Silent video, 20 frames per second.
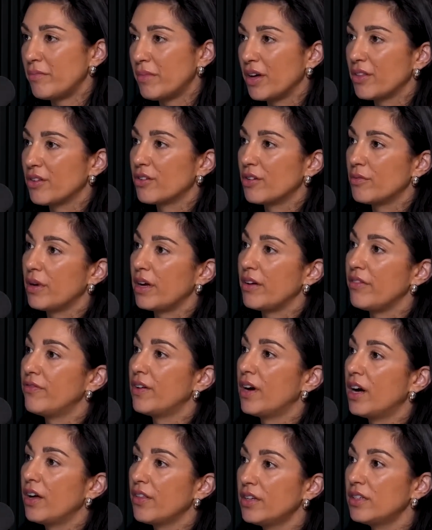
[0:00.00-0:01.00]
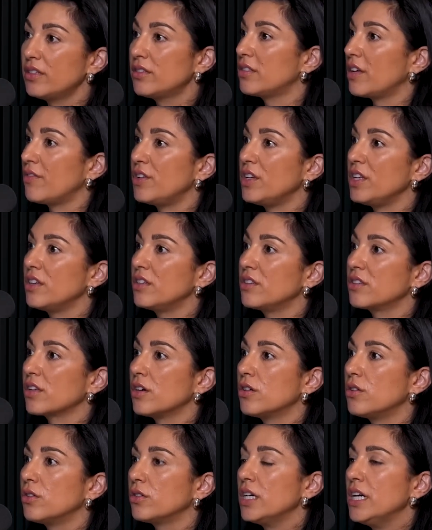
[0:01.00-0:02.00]
mother and my father, seventy years
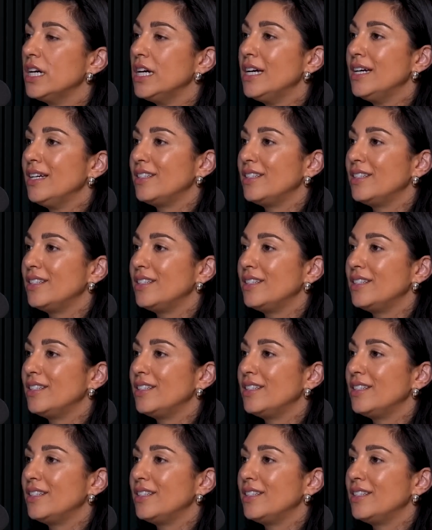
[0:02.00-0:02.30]
old,